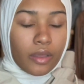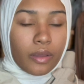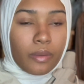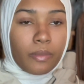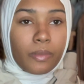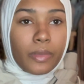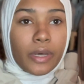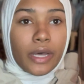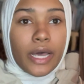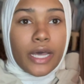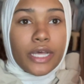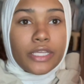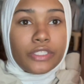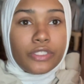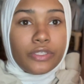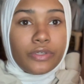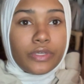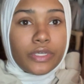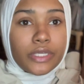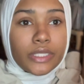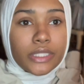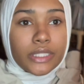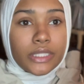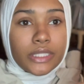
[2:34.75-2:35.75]
But as you
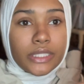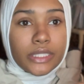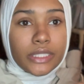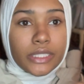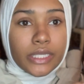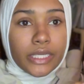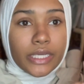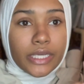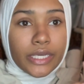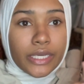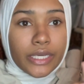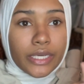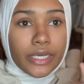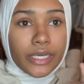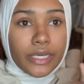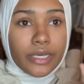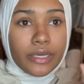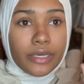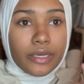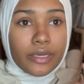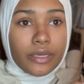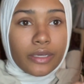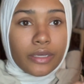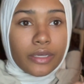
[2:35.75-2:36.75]
can see,
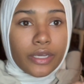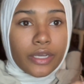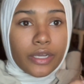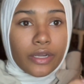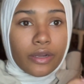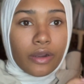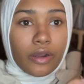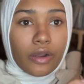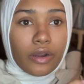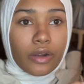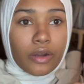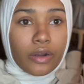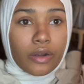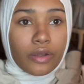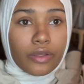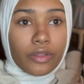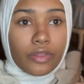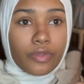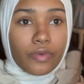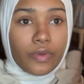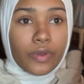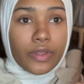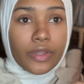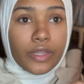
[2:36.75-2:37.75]
here are
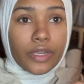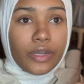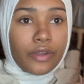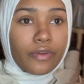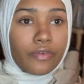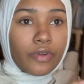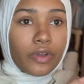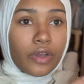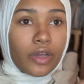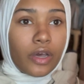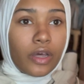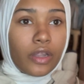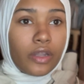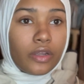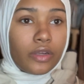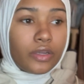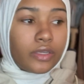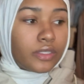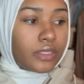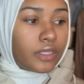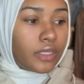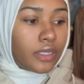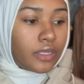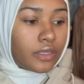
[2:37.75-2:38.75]
3 of the different
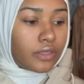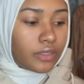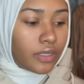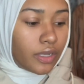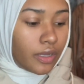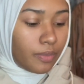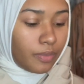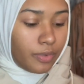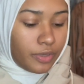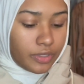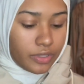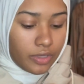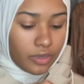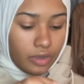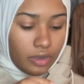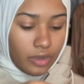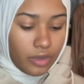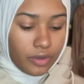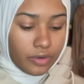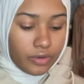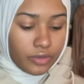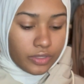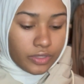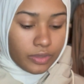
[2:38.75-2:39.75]
colors. I think there's like a piece of
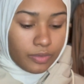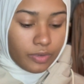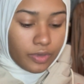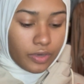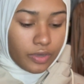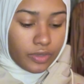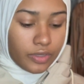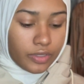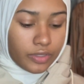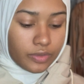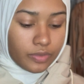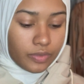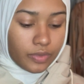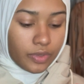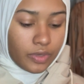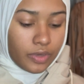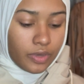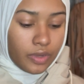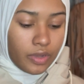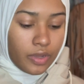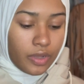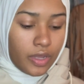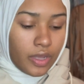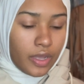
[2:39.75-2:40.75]
cotton or something on this one.
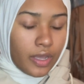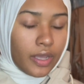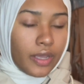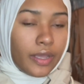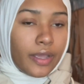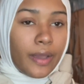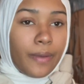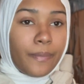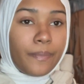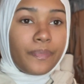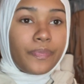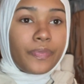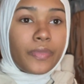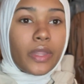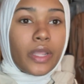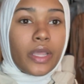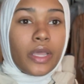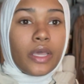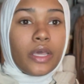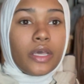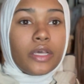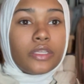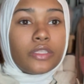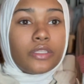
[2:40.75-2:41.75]
Yeah.
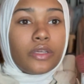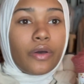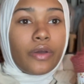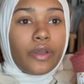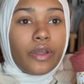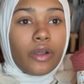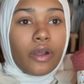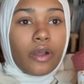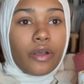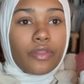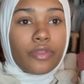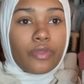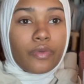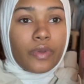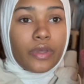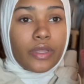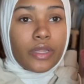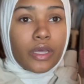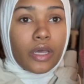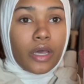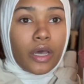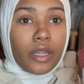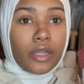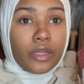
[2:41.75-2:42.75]
So here are 3 of the
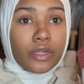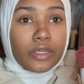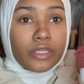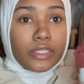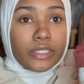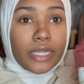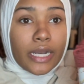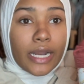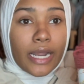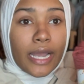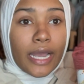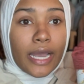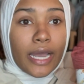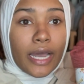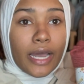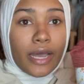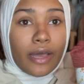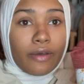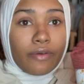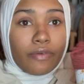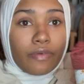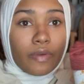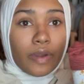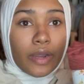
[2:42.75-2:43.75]
colors that I
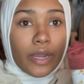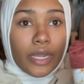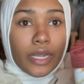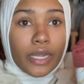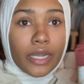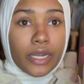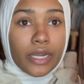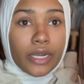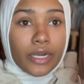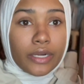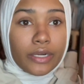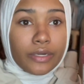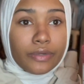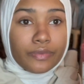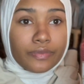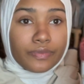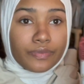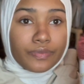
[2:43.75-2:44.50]
have right here.